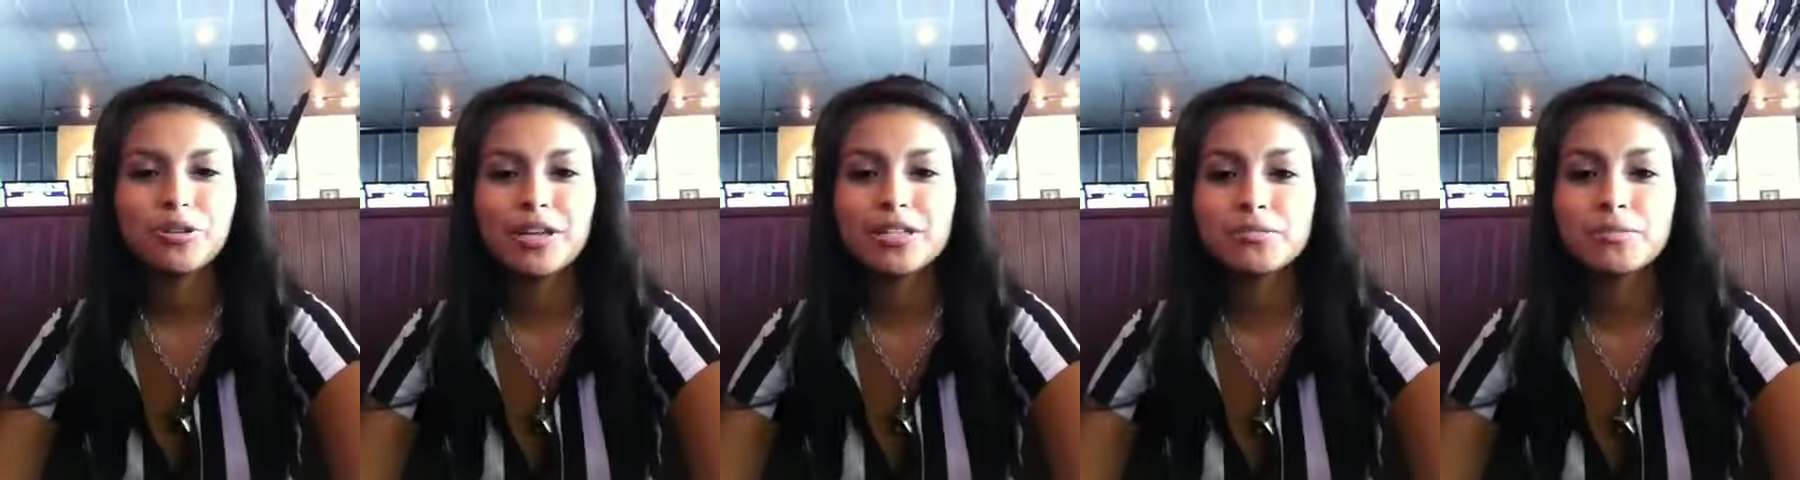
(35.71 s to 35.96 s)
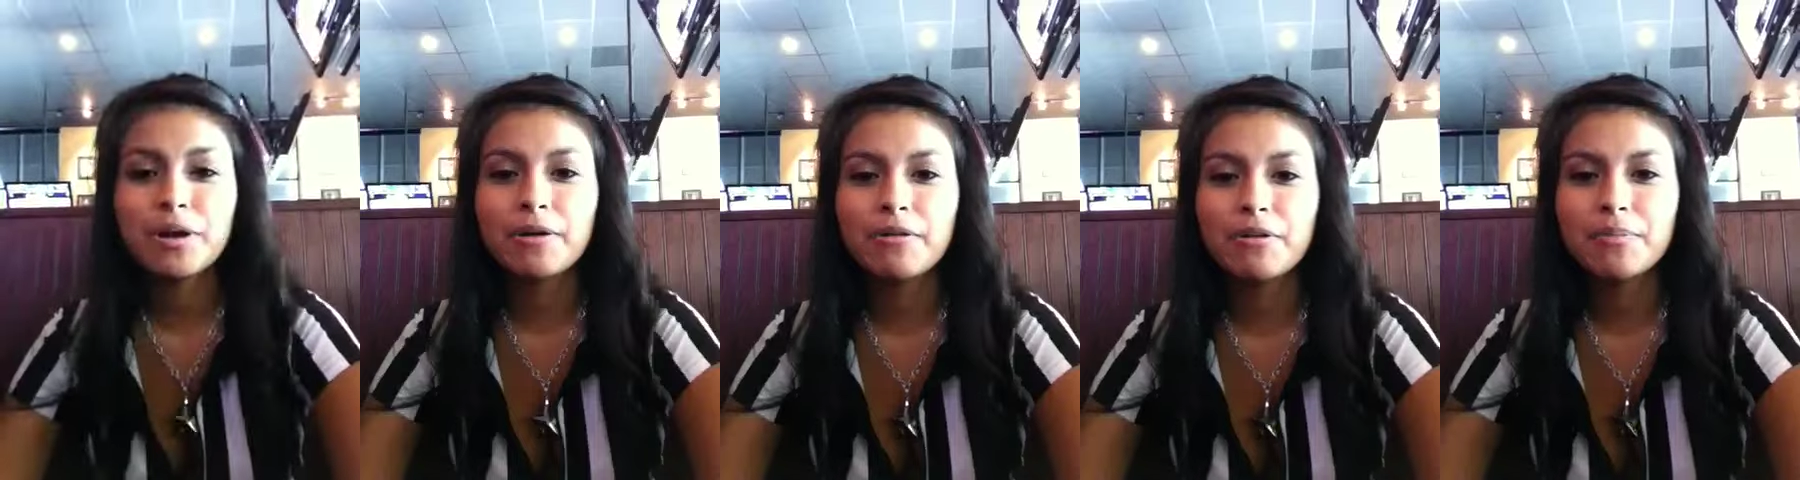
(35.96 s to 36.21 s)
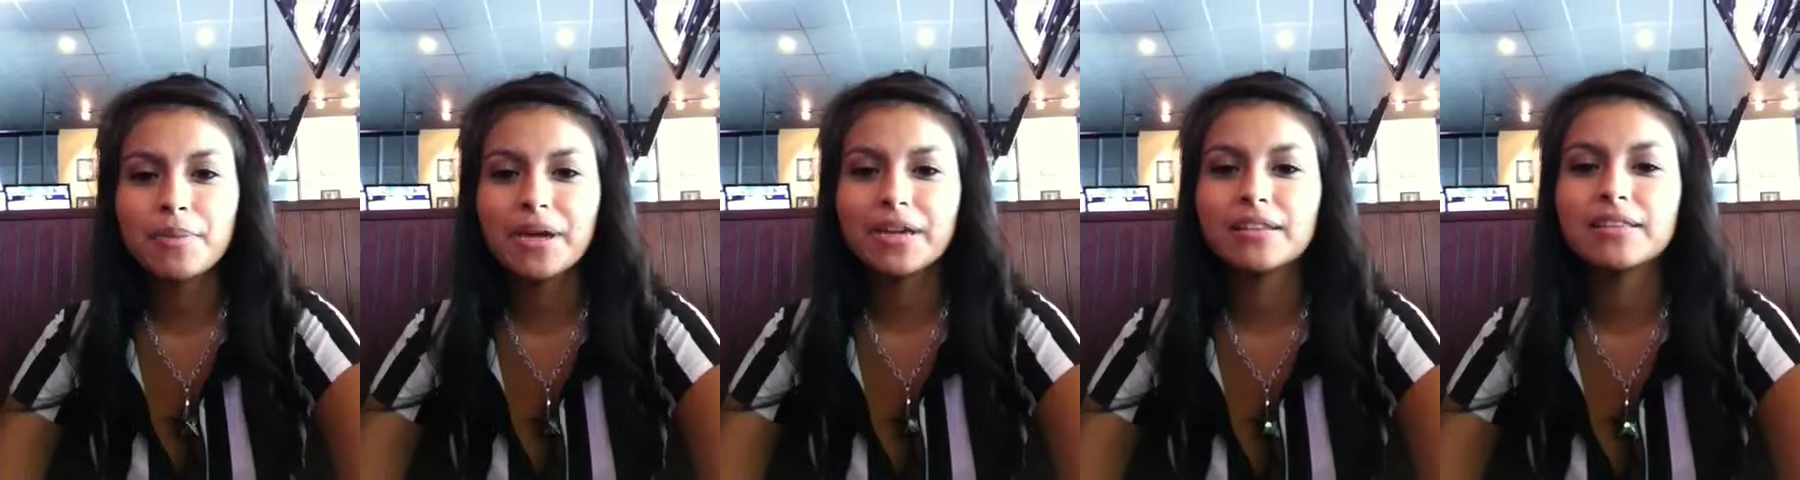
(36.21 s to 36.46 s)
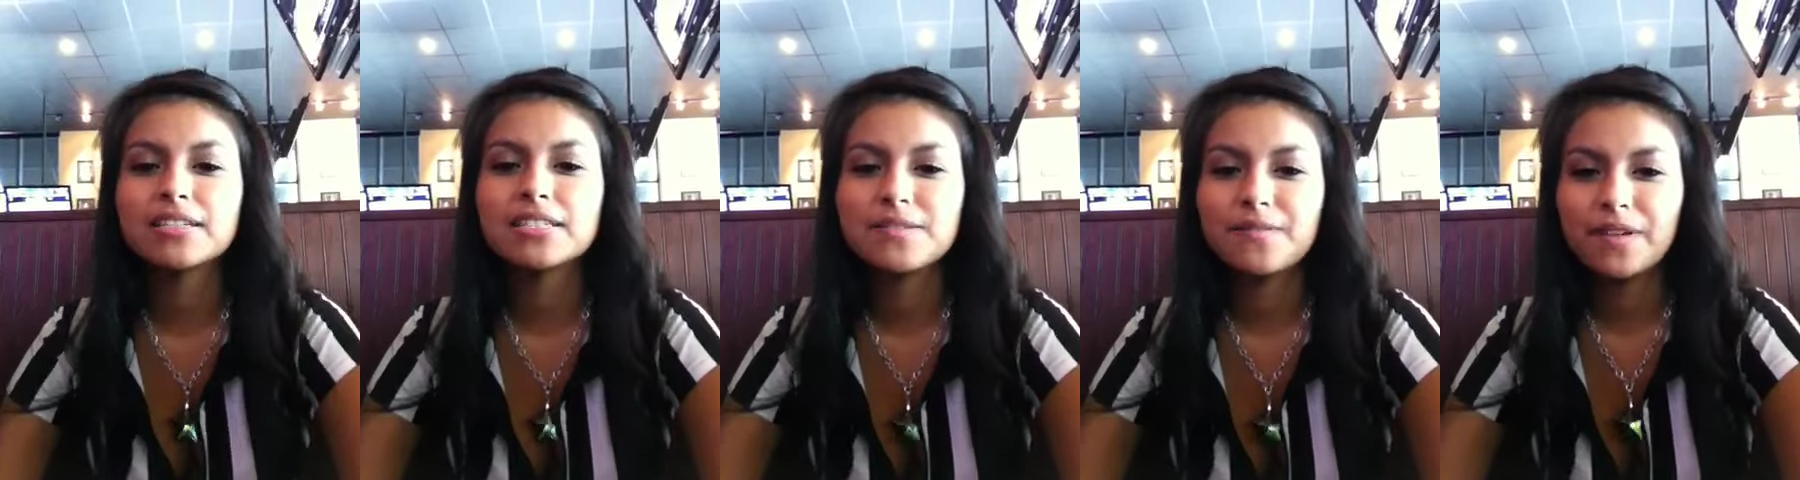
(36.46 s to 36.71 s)
that's why we're
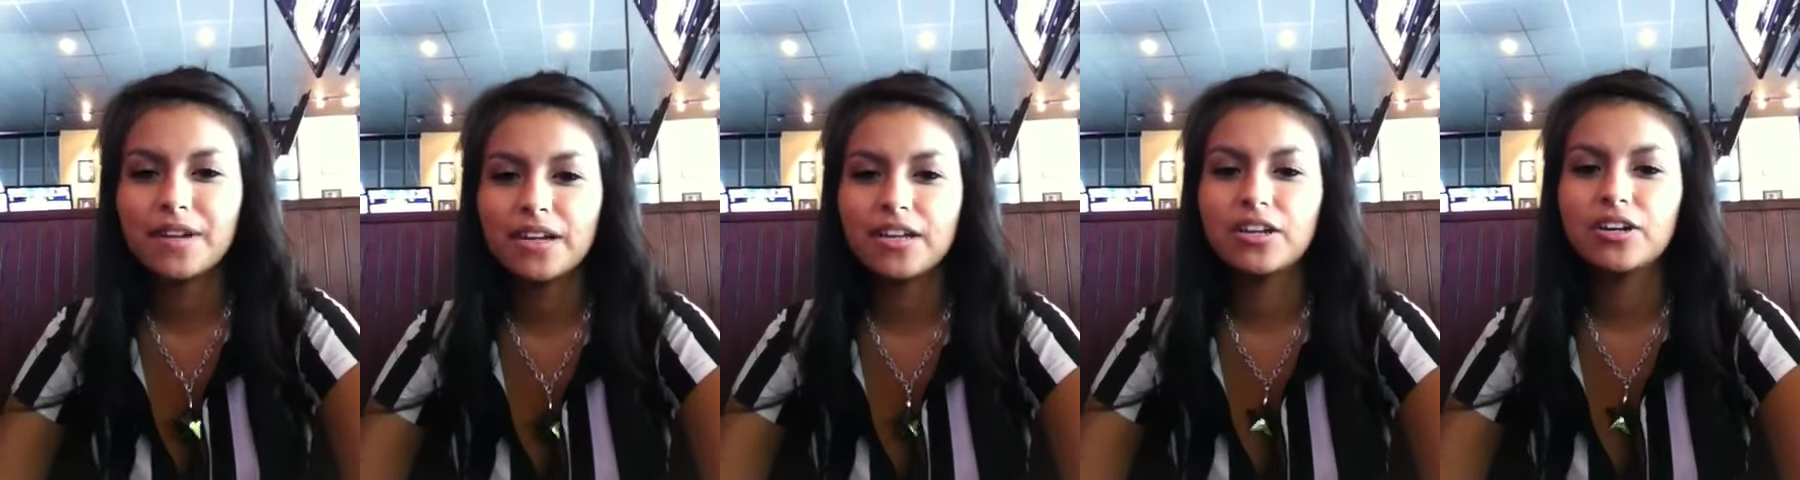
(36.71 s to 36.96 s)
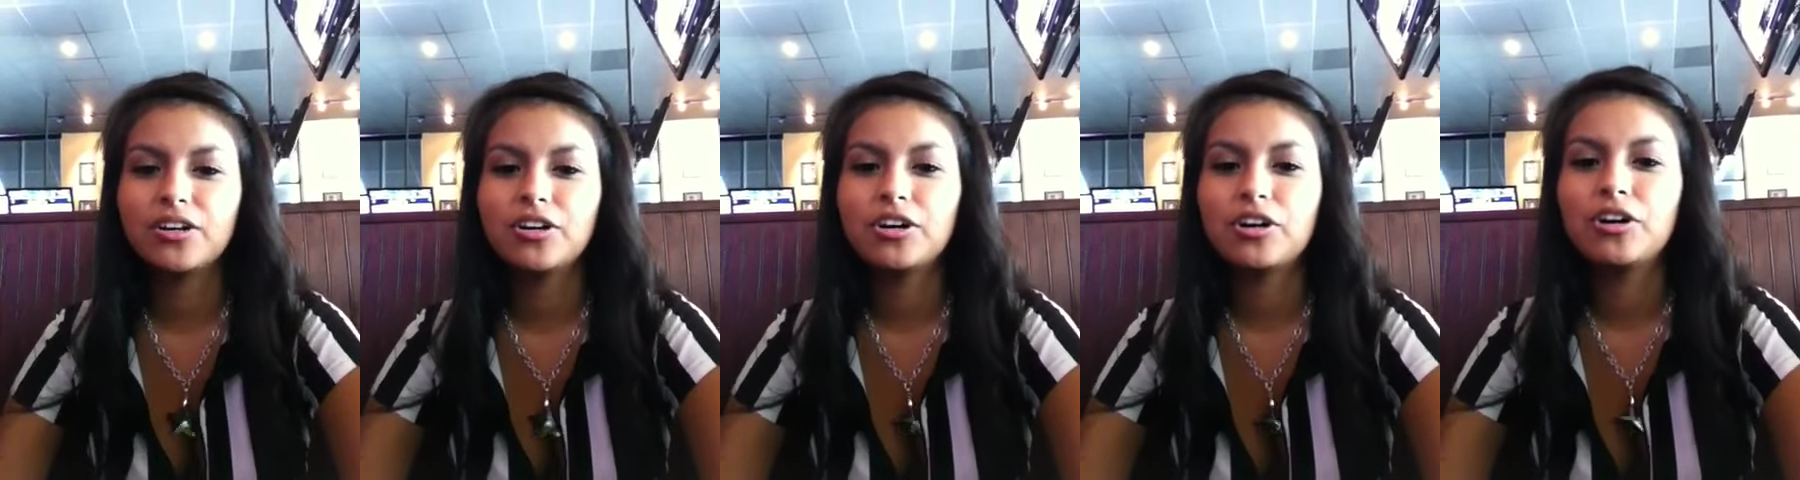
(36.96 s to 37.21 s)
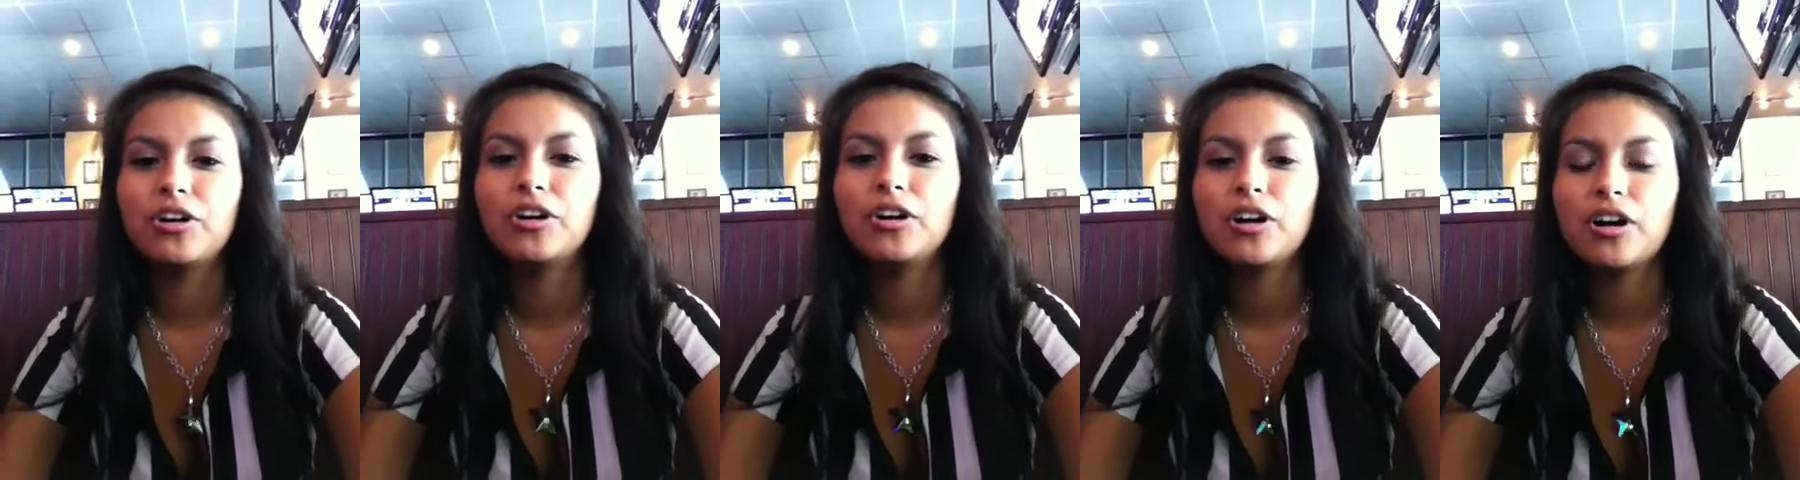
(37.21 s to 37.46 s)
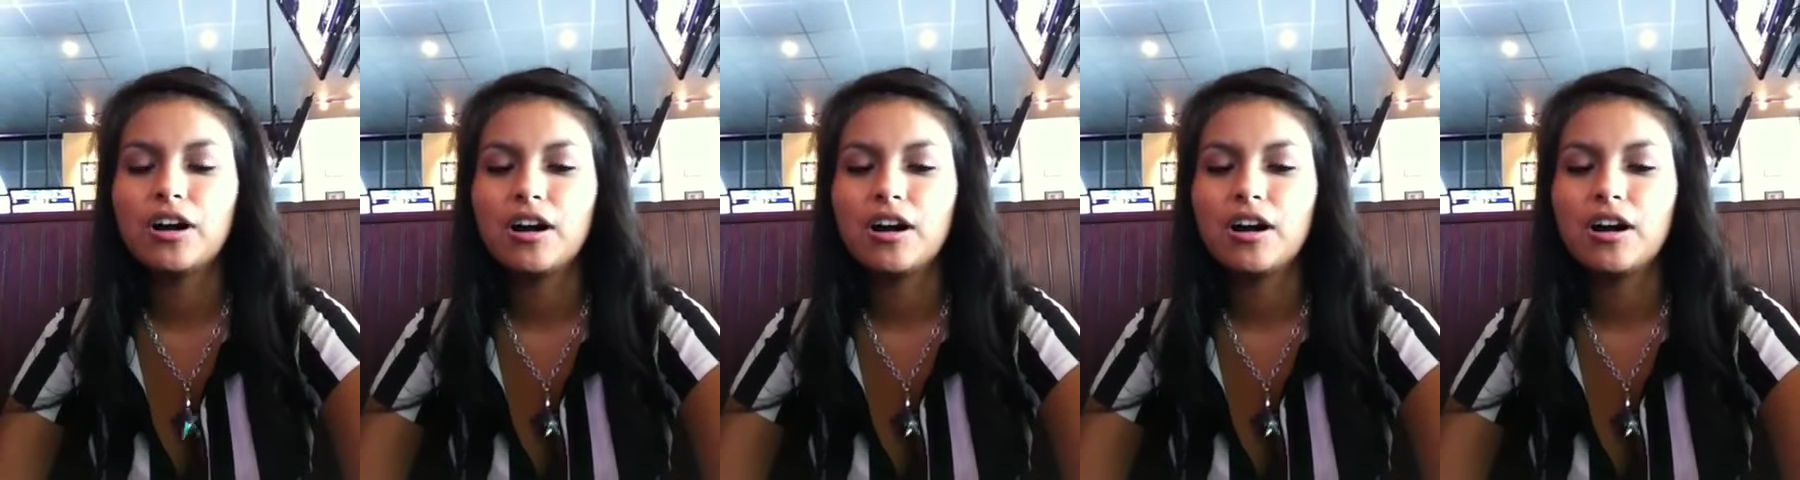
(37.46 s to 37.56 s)
making this video.